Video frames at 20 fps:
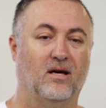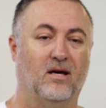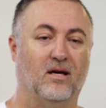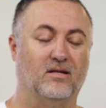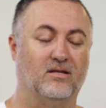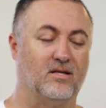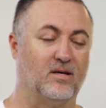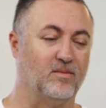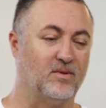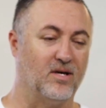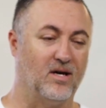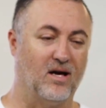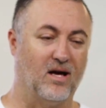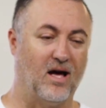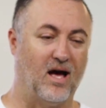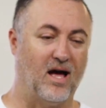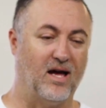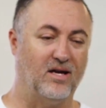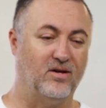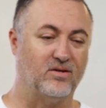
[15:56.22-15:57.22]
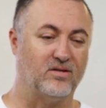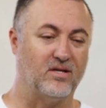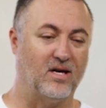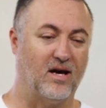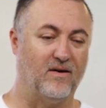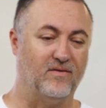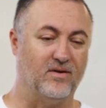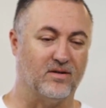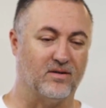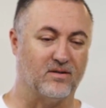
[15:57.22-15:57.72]
And sometimes I used to
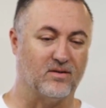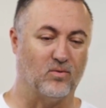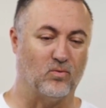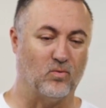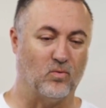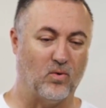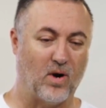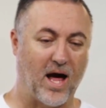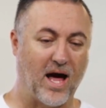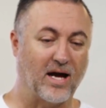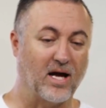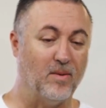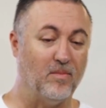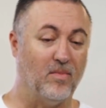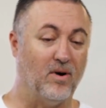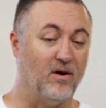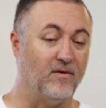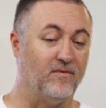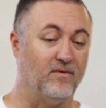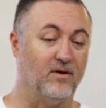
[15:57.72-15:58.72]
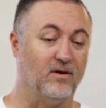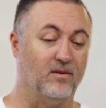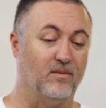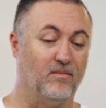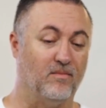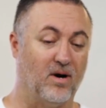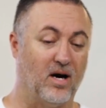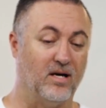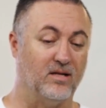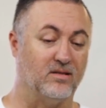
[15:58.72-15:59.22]
have this ragamuffin
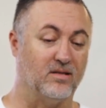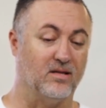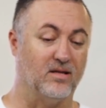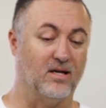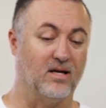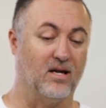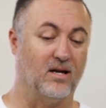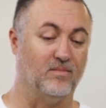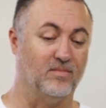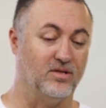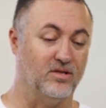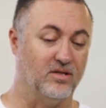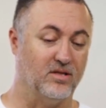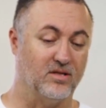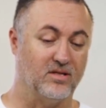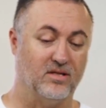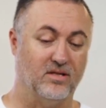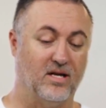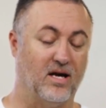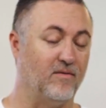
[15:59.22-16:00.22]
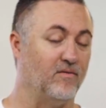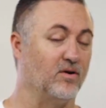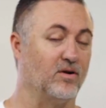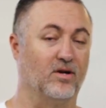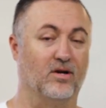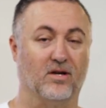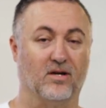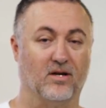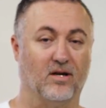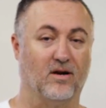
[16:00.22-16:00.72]
mindset that I'm just never
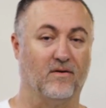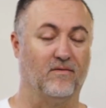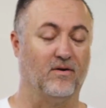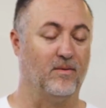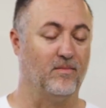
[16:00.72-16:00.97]
good enough.